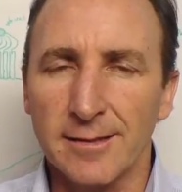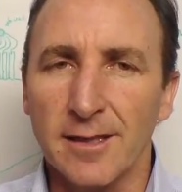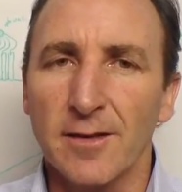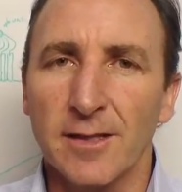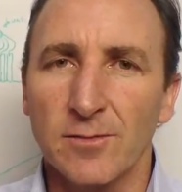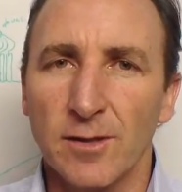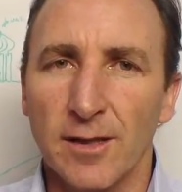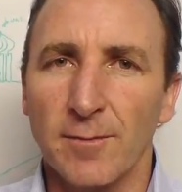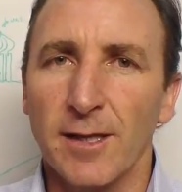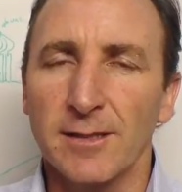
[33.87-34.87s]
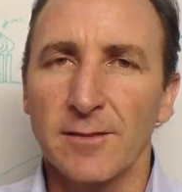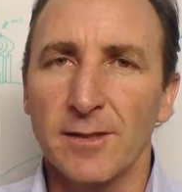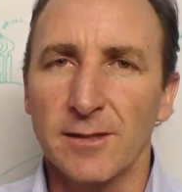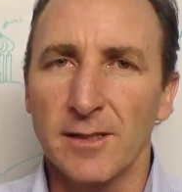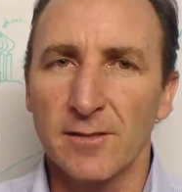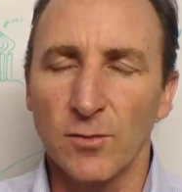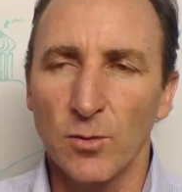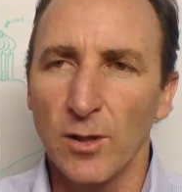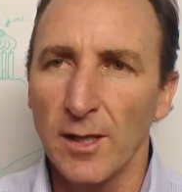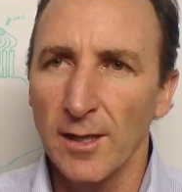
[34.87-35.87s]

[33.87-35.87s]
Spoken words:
So that's what MATV stands for.